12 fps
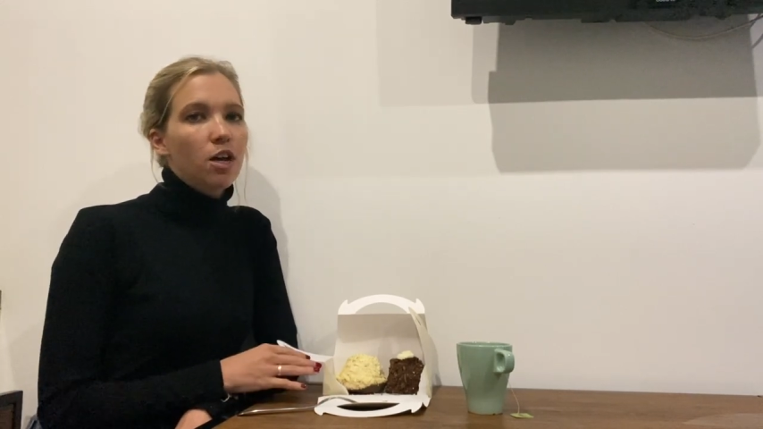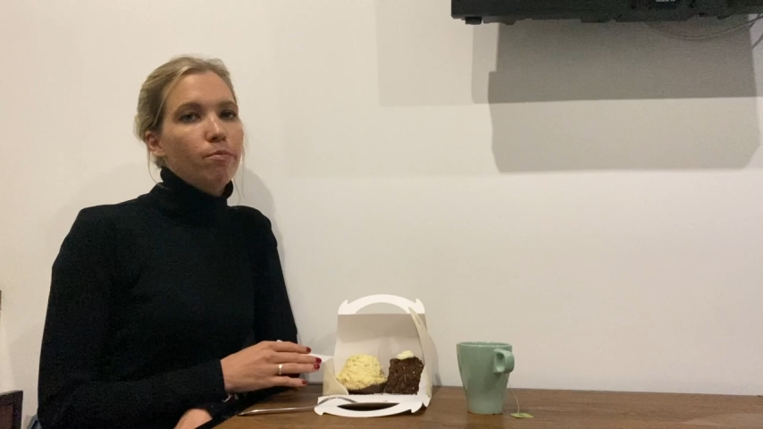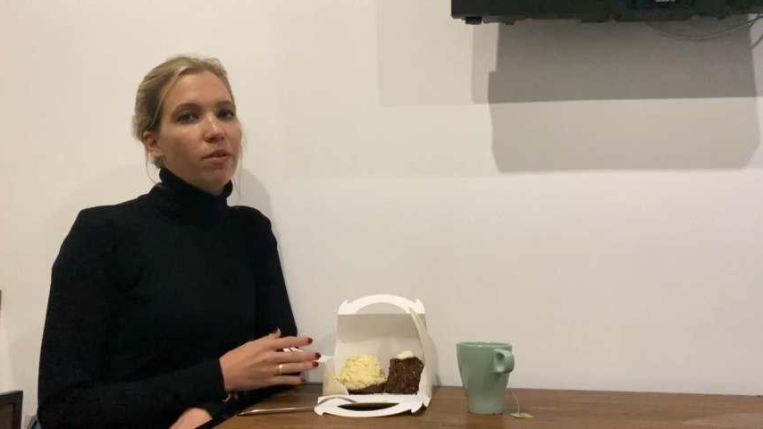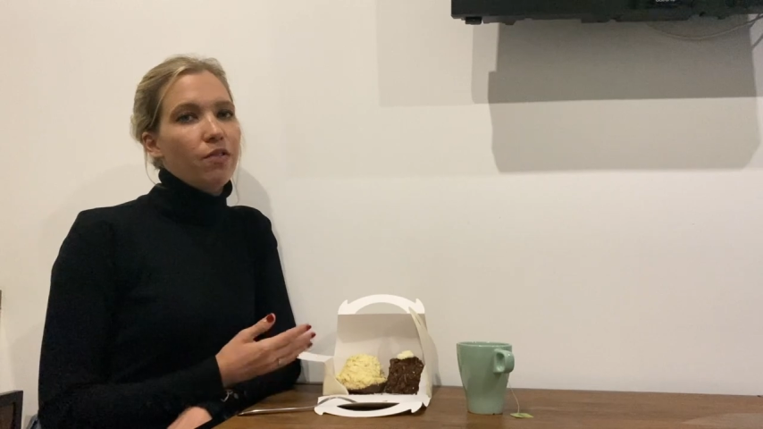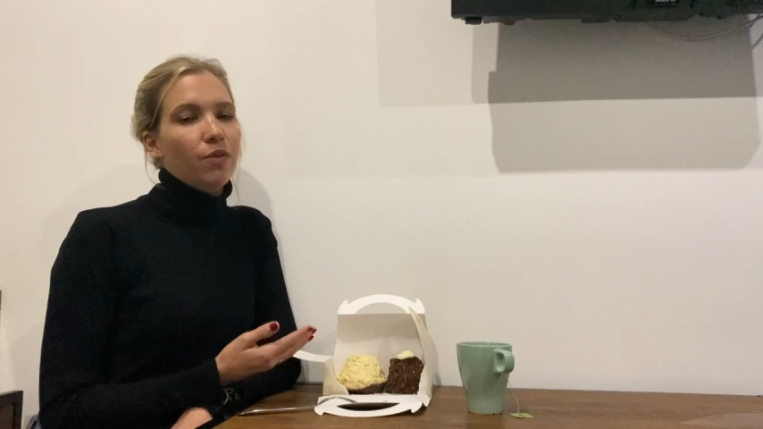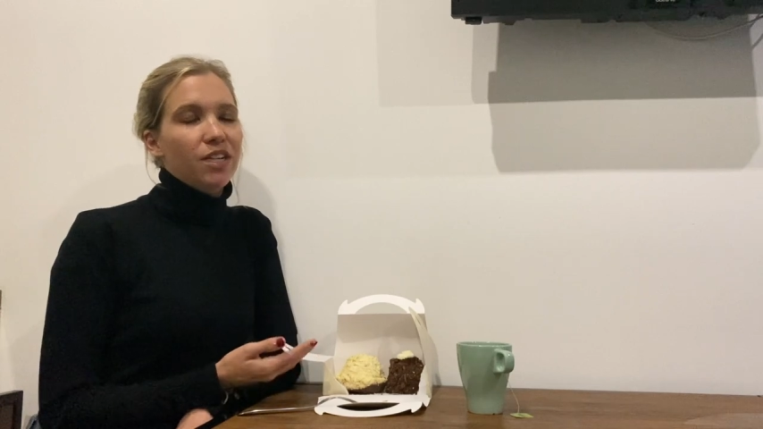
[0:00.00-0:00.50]

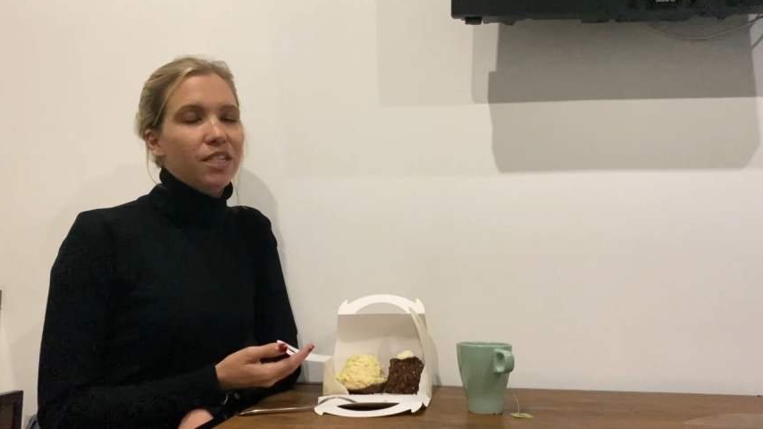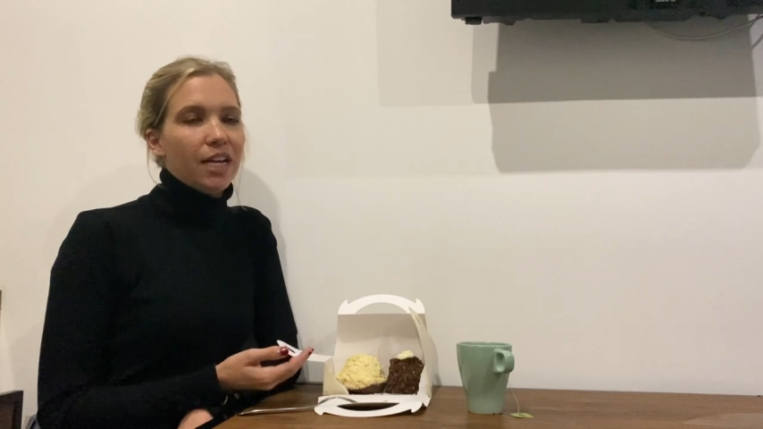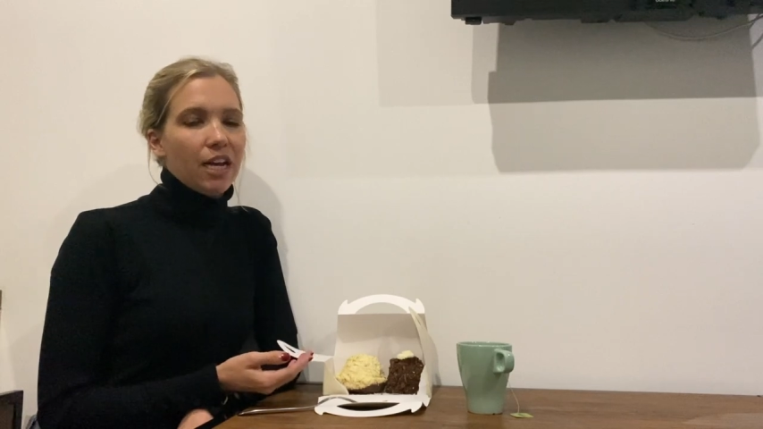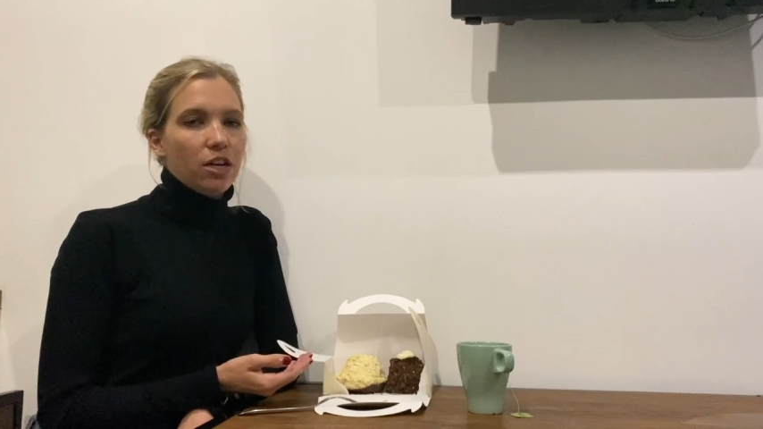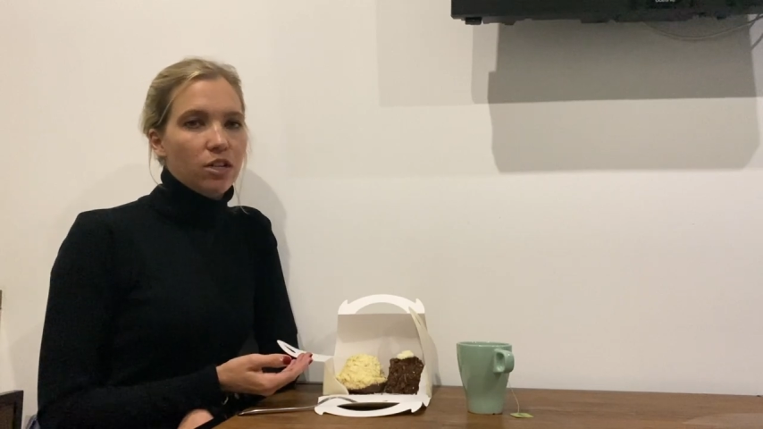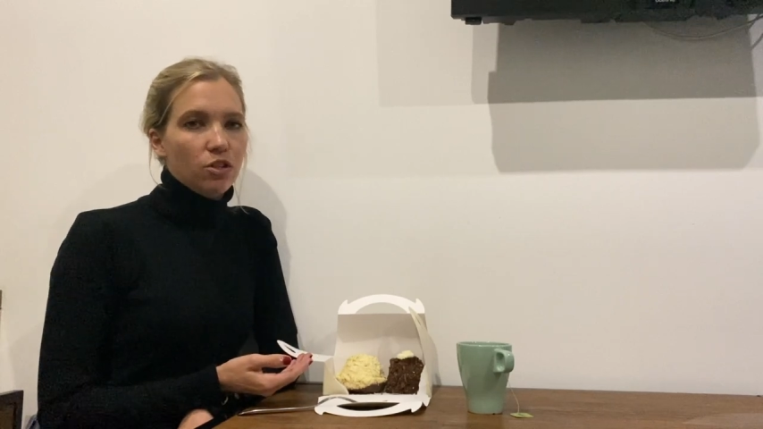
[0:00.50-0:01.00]
My friend
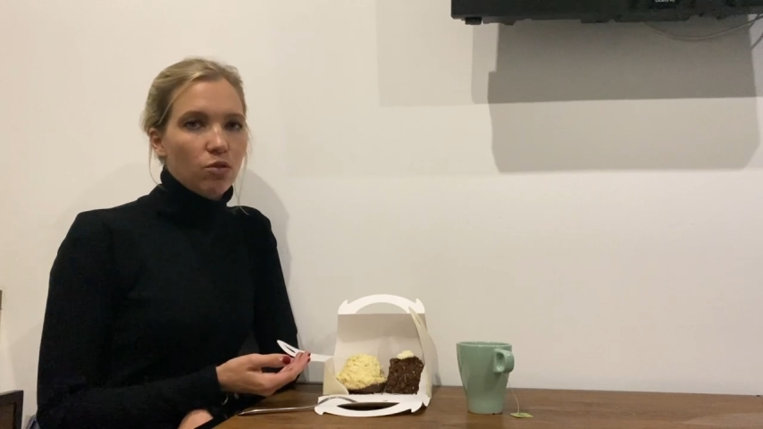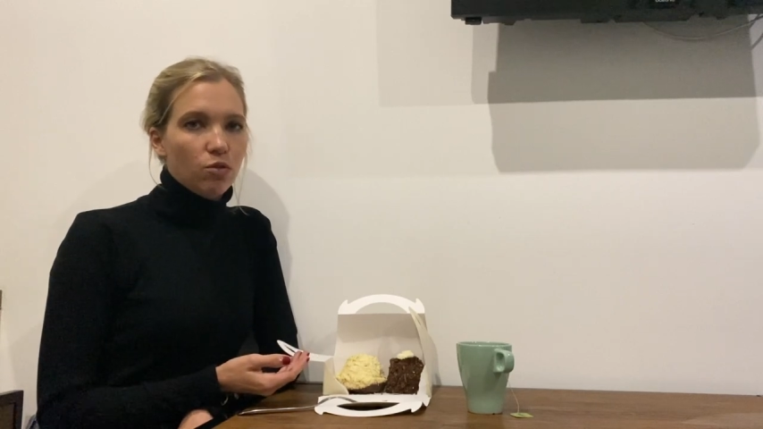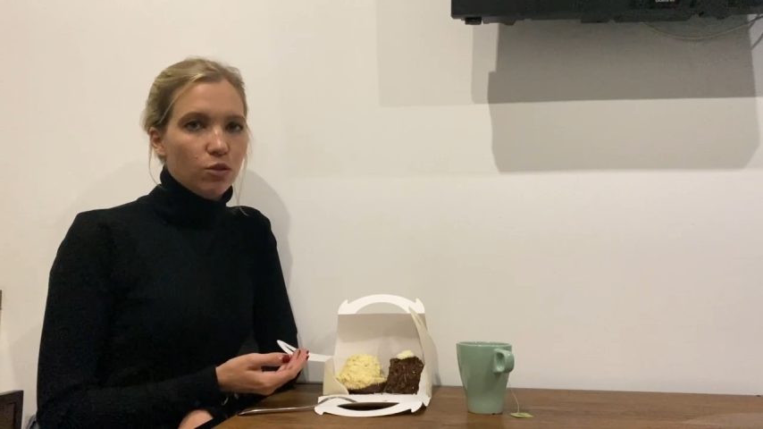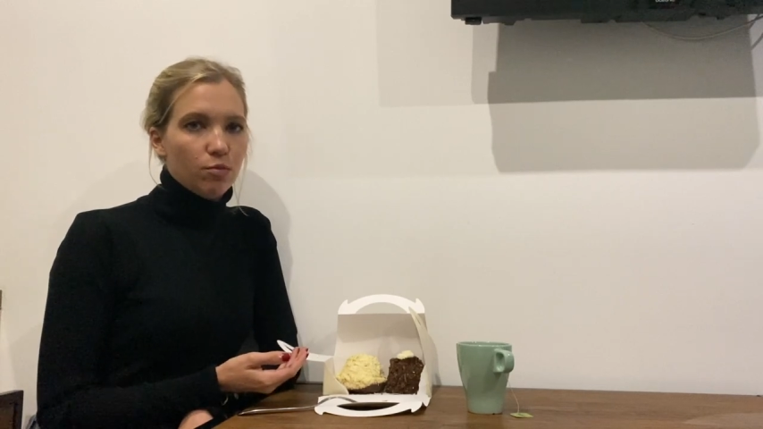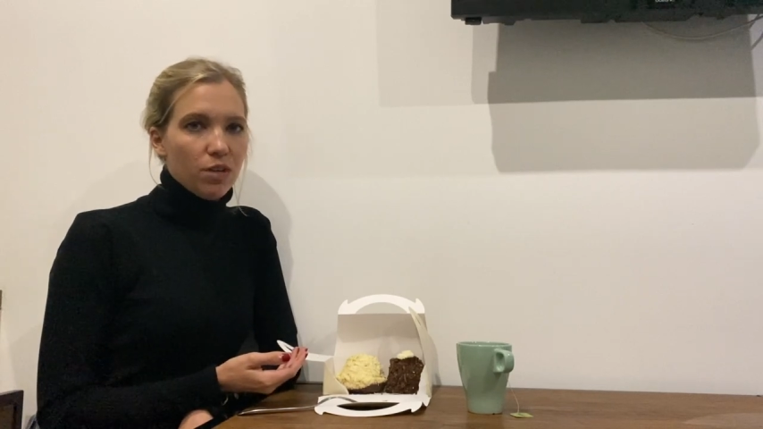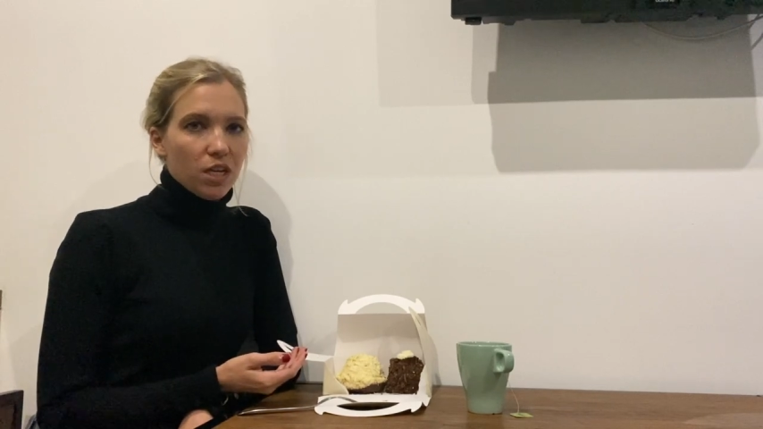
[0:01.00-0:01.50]
Erin
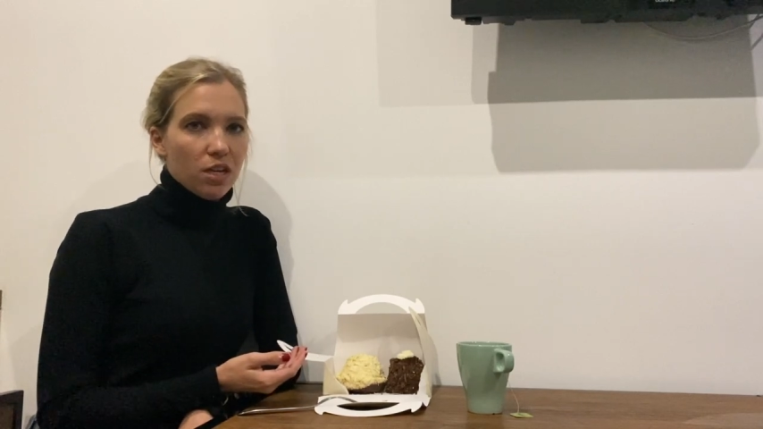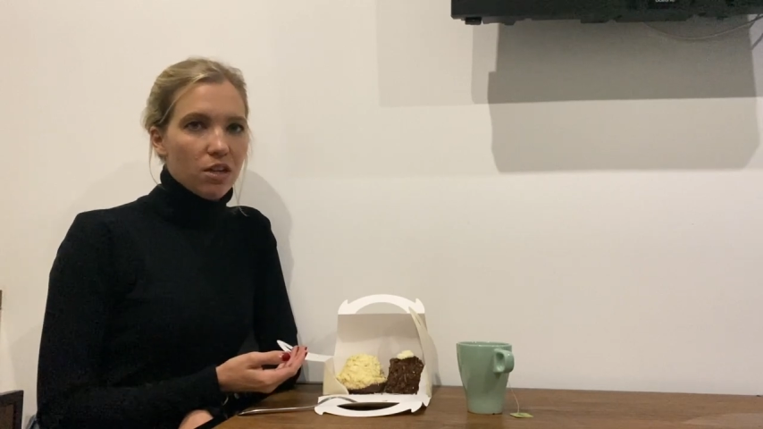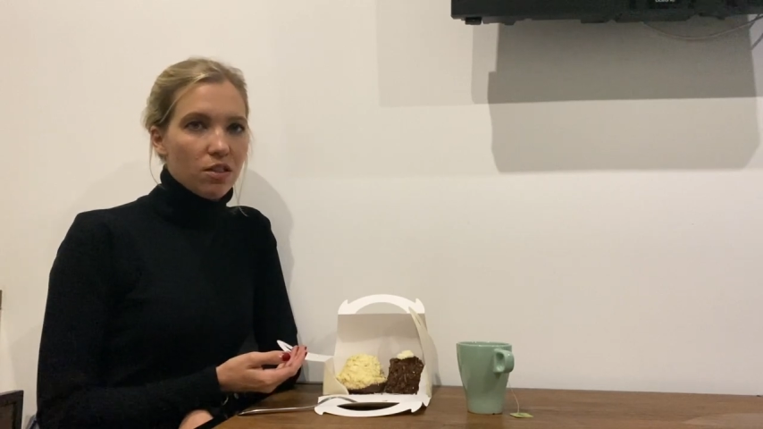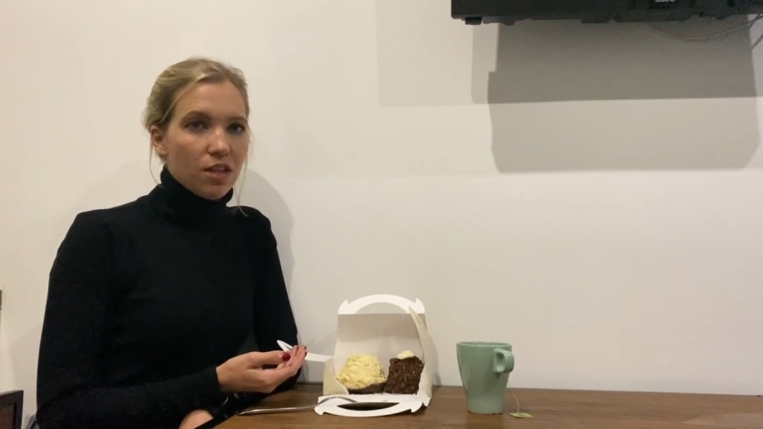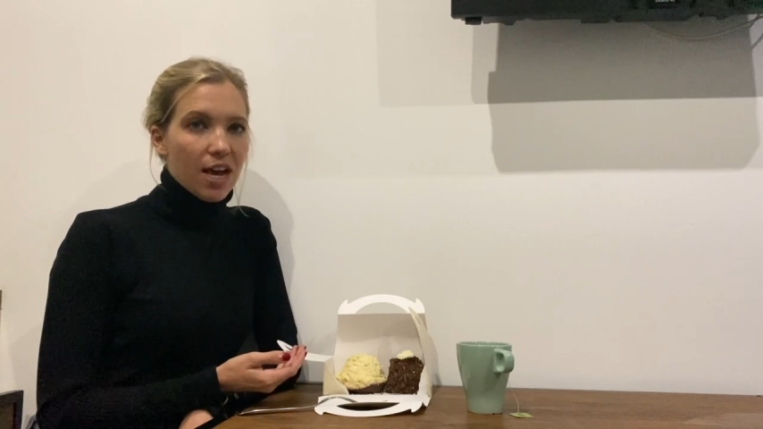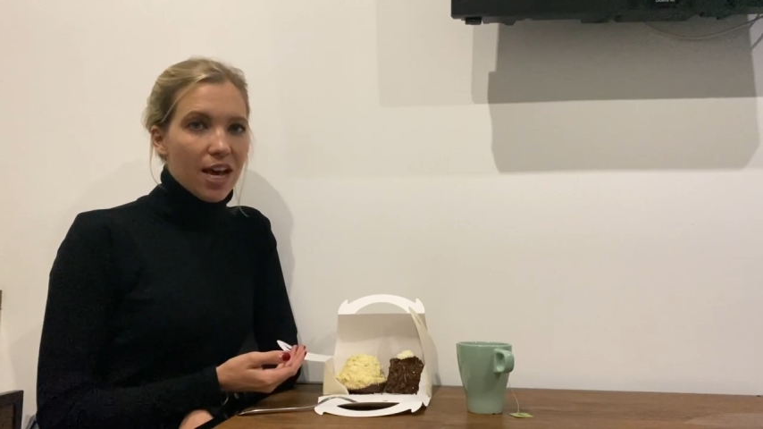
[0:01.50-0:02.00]
told me
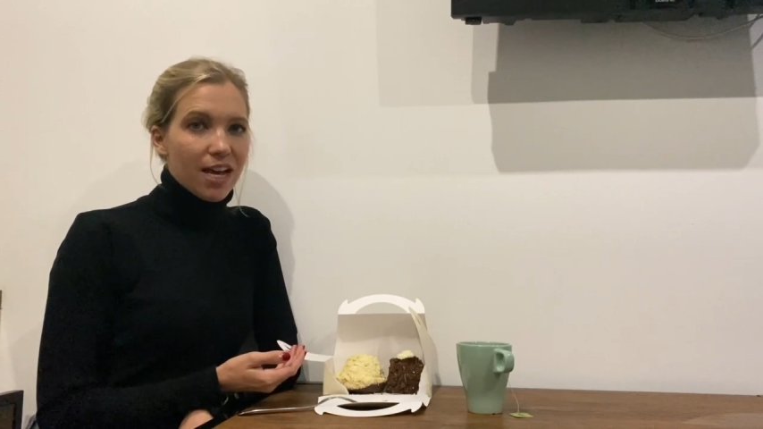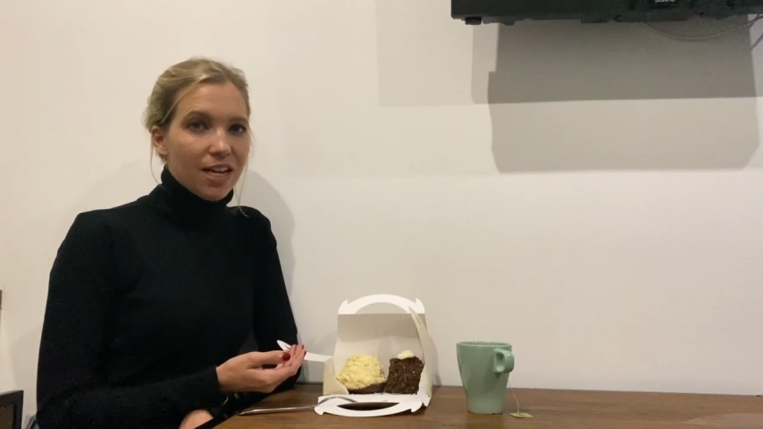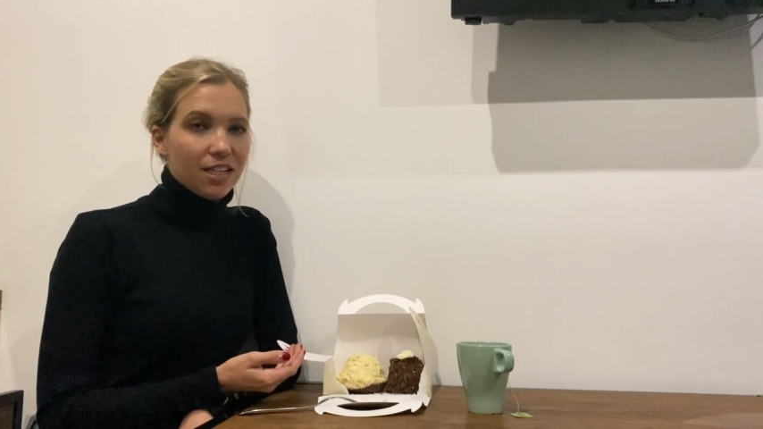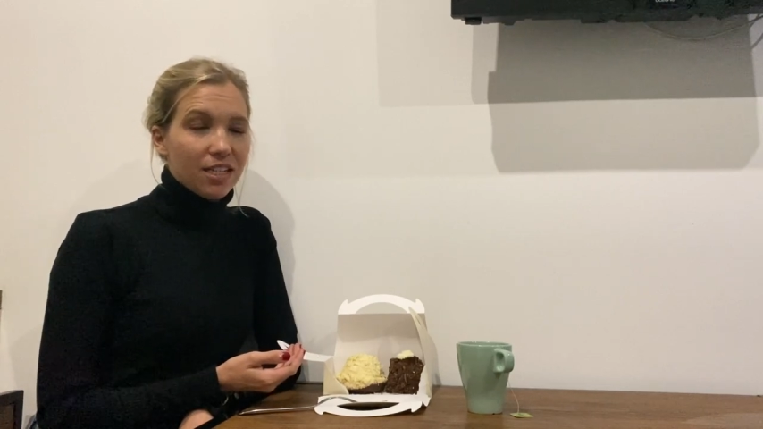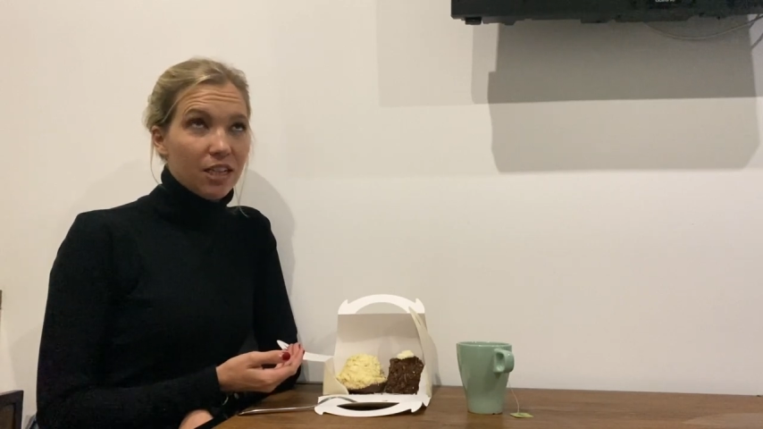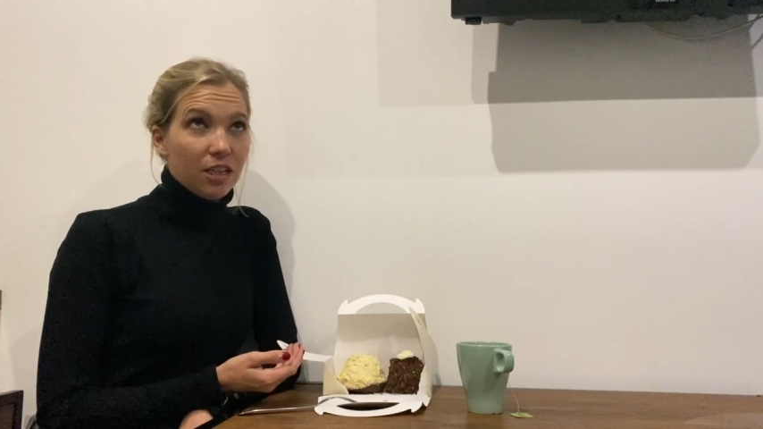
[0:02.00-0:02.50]
that